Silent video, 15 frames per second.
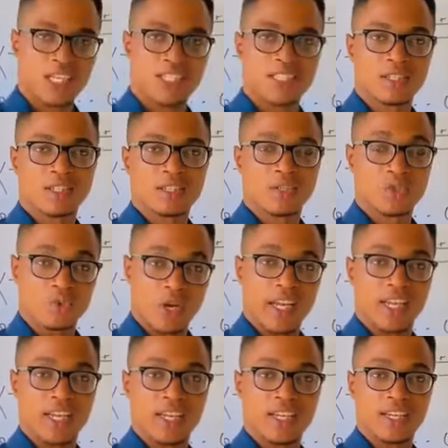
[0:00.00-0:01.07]
square
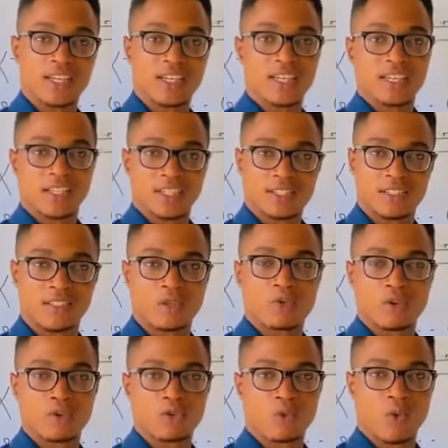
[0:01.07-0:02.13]
a is equals
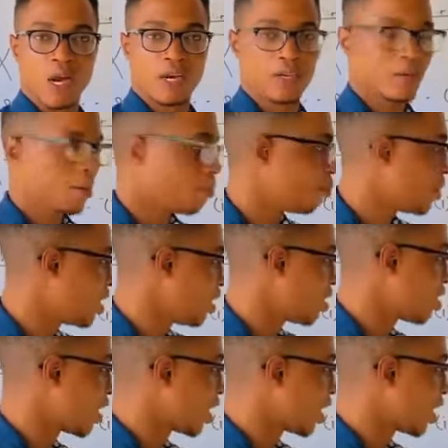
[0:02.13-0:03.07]
to 1, meaning that